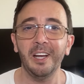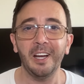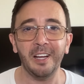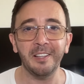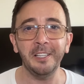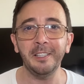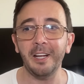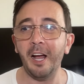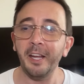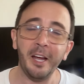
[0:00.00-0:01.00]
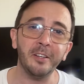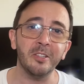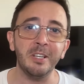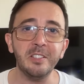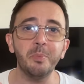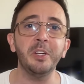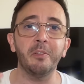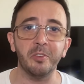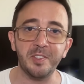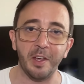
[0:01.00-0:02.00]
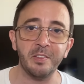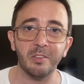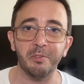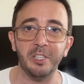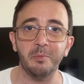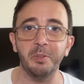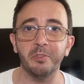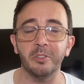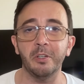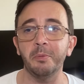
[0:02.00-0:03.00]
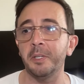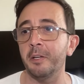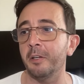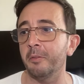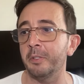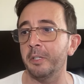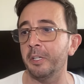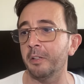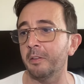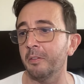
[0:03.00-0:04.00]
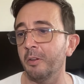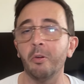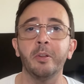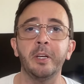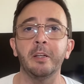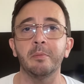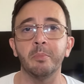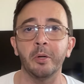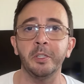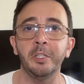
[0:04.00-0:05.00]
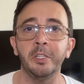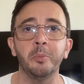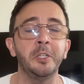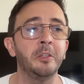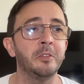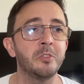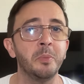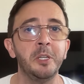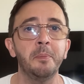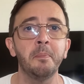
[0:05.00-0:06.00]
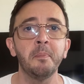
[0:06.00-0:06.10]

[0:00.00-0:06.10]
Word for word: I think I had a little bit of a taste of it before when I, when I got all that money coming onto me